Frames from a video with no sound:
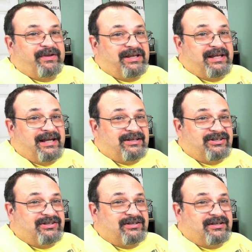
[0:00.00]

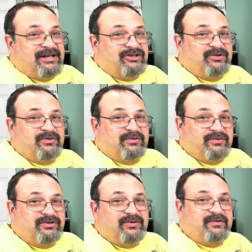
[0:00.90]
kits that you
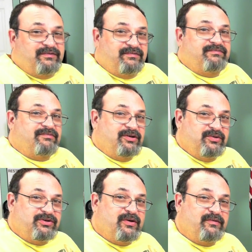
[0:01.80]
sort of
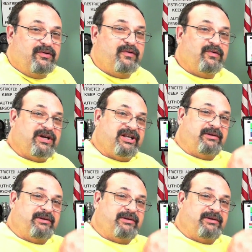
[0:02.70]
use over and over again.